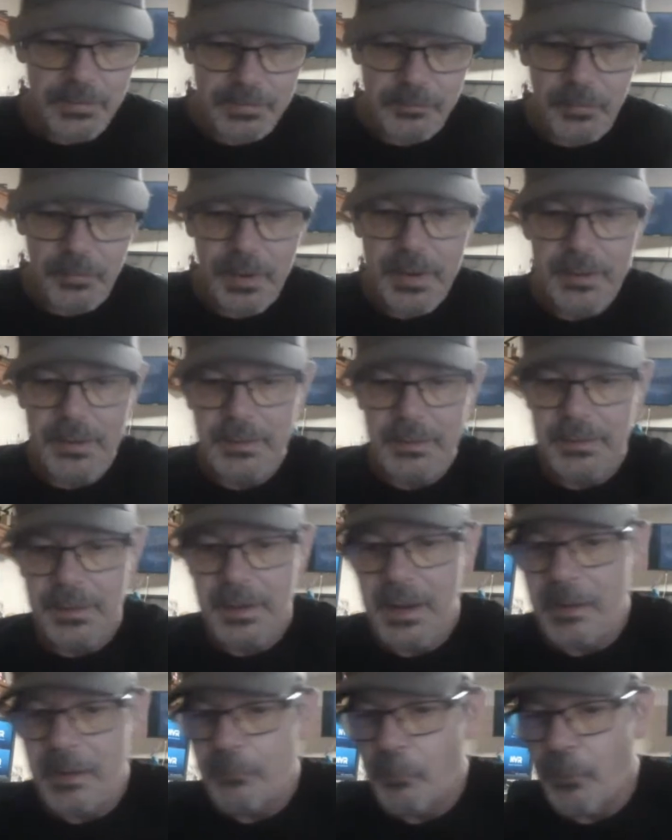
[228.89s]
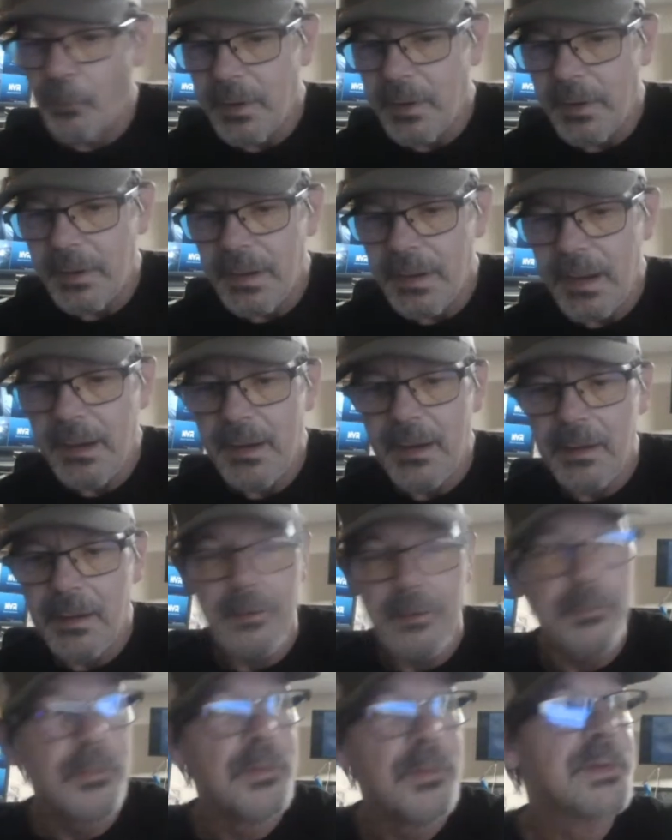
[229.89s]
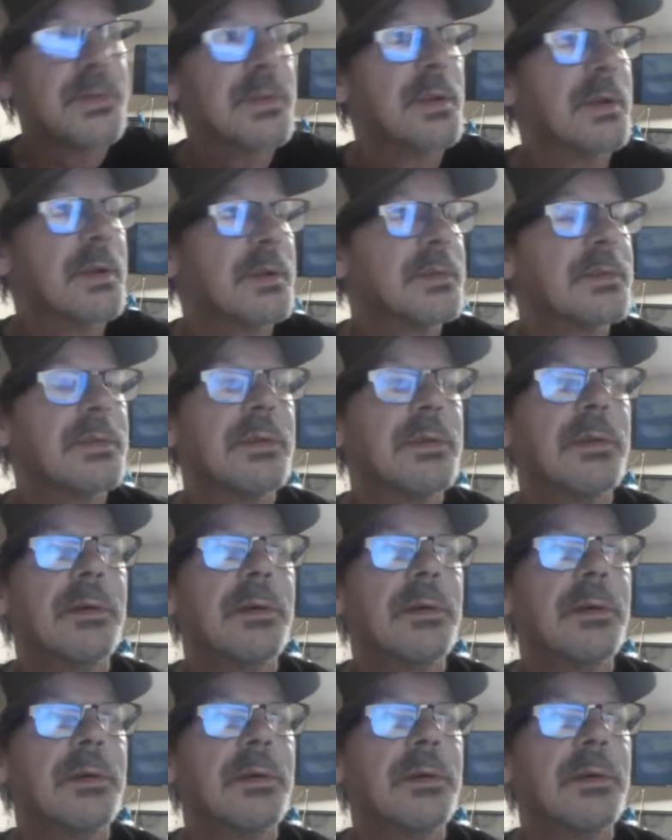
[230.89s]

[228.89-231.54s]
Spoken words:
I did have one that died out of the first 6.